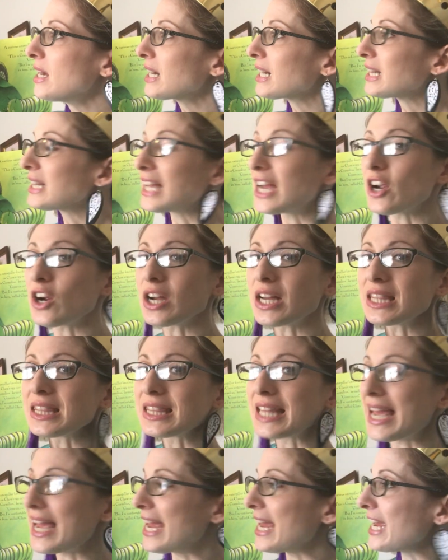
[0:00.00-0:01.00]
Clara
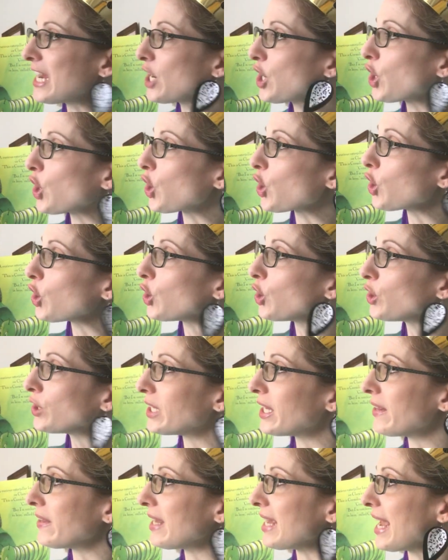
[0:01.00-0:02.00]
lay curled
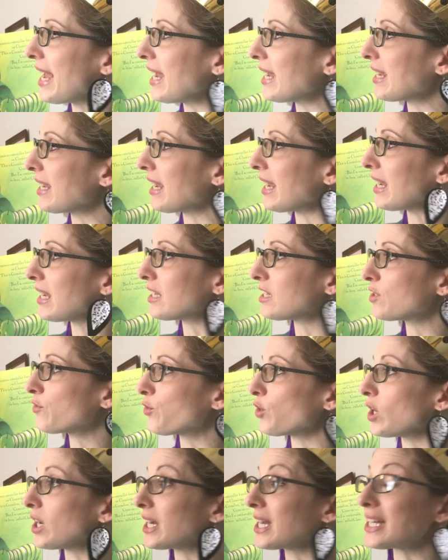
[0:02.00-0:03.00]
in the egg case
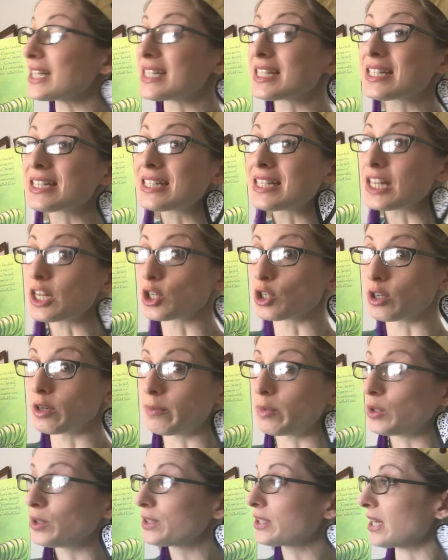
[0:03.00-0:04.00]
for a
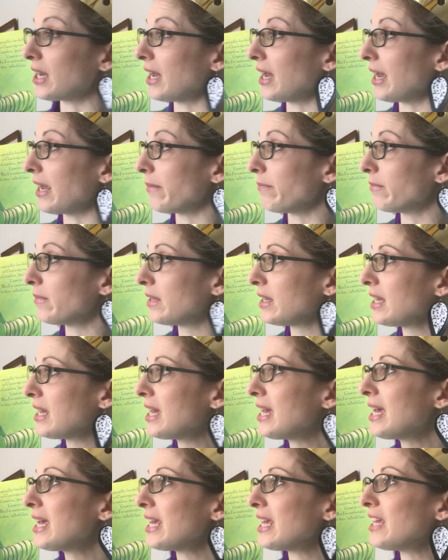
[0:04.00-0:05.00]
considerable time.
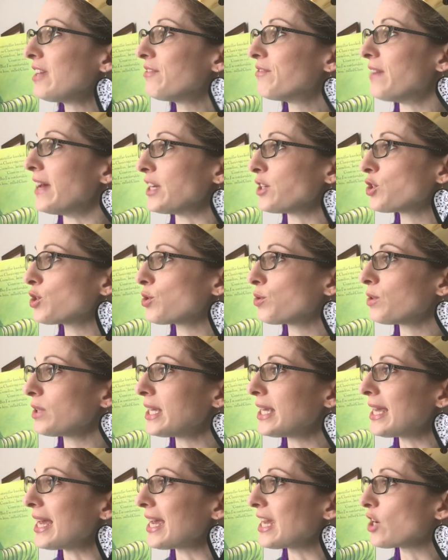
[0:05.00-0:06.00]

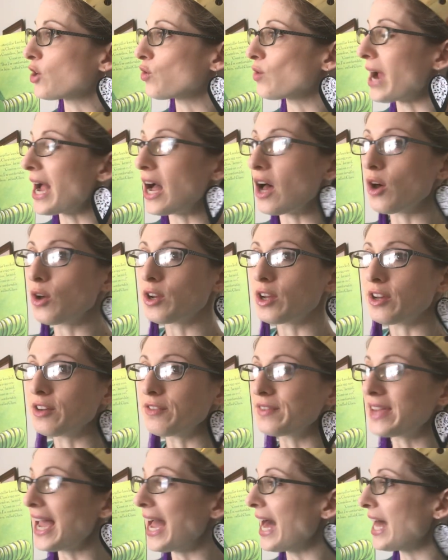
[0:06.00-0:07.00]
Eventually, a crowd
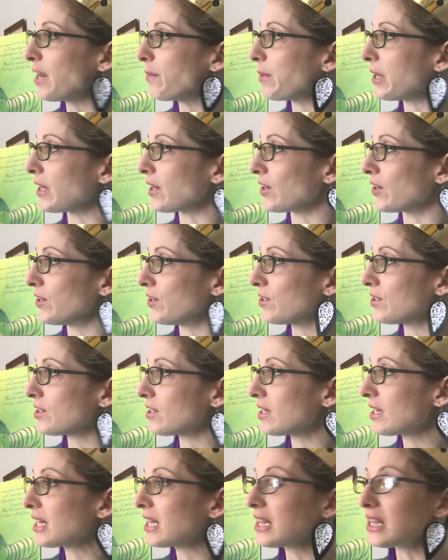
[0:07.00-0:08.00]
of caterpillars
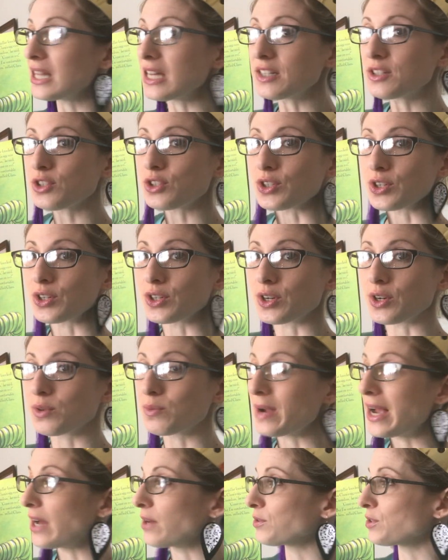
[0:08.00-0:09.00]
clustered
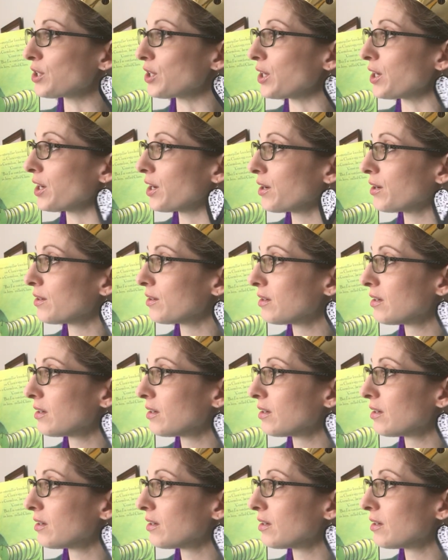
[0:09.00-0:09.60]
around her.